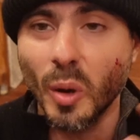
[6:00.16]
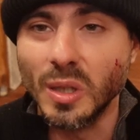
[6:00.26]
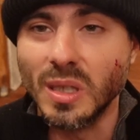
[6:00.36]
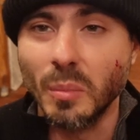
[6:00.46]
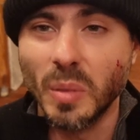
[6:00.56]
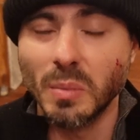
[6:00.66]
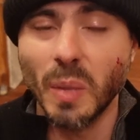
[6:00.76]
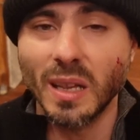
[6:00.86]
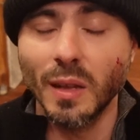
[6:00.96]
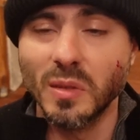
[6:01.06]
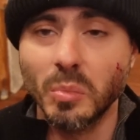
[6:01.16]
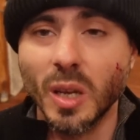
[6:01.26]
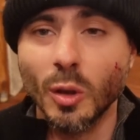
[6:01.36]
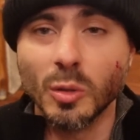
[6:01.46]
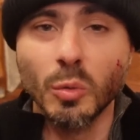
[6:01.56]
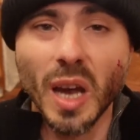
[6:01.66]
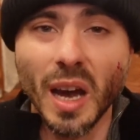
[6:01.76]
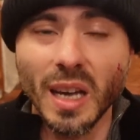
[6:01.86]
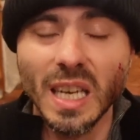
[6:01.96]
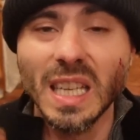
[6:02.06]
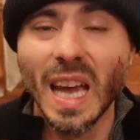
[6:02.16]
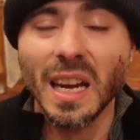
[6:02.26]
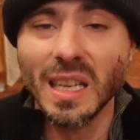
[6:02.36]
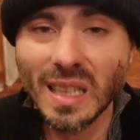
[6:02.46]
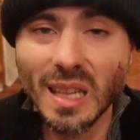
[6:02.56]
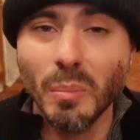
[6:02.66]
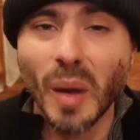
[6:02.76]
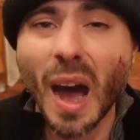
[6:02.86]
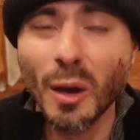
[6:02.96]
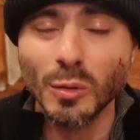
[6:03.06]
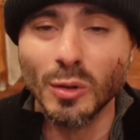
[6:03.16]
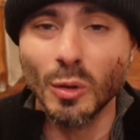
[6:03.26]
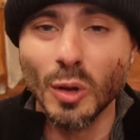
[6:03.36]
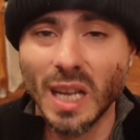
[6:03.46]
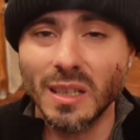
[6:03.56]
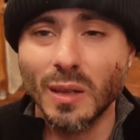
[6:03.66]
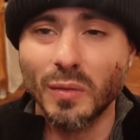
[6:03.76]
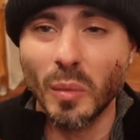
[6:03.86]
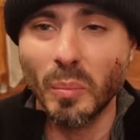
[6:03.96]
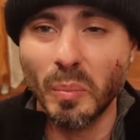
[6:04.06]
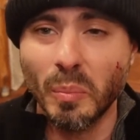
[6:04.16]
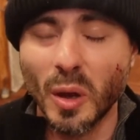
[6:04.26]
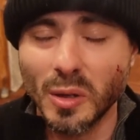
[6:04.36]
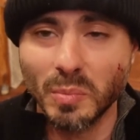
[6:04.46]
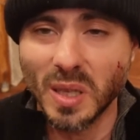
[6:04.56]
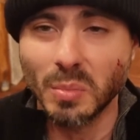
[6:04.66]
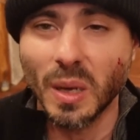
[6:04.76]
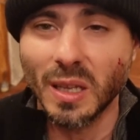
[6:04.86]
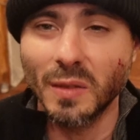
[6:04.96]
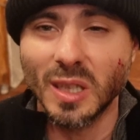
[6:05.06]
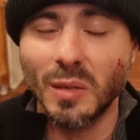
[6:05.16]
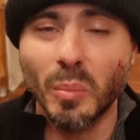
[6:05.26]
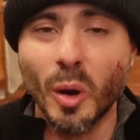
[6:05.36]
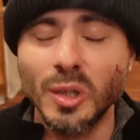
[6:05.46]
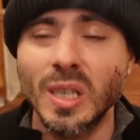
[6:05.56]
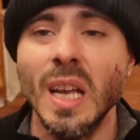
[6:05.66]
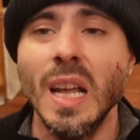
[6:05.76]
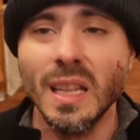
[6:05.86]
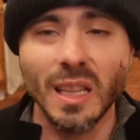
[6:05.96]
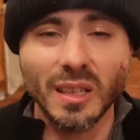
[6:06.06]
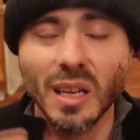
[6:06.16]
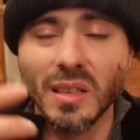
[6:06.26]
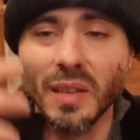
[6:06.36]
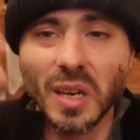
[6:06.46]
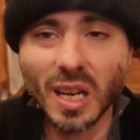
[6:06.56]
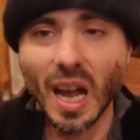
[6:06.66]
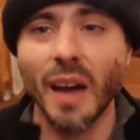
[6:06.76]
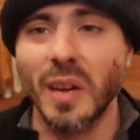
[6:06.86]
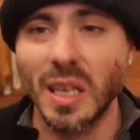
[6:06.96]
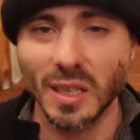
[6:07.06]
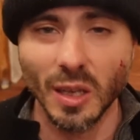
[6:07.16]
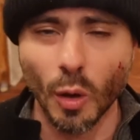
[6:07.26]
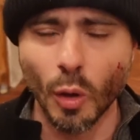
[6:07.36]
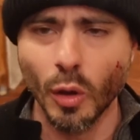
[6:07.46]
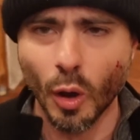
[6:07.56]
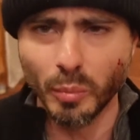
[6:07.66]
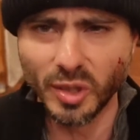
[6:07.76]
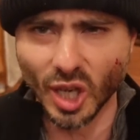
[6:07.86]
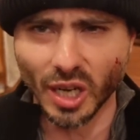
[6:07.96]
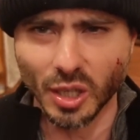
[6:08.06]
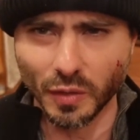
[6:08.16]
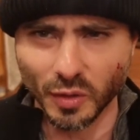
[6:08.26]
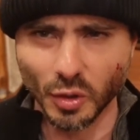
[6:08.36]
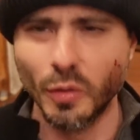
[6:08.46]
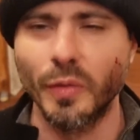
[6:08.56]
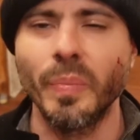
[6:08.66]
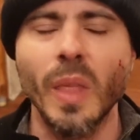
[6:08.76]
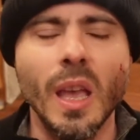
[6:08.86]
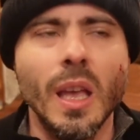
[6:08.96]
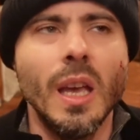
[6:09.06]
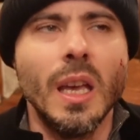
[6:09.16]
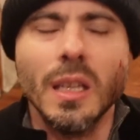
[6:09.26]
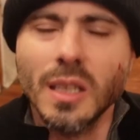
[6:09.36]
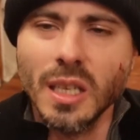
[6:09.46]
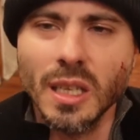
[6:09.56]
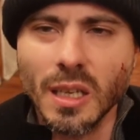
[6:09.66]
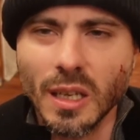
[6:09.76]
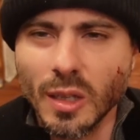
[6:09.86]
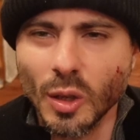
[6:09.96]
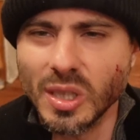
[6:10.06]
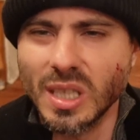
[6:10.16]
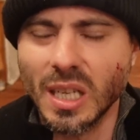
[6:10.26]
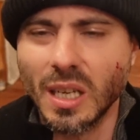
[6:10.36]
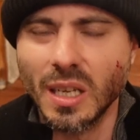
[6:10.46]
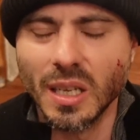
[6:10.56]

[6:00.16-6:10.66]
points and perspectives, because we are inherently bound to look at it from perspectives and points that are never covering the whole objective truth. In the Gnostic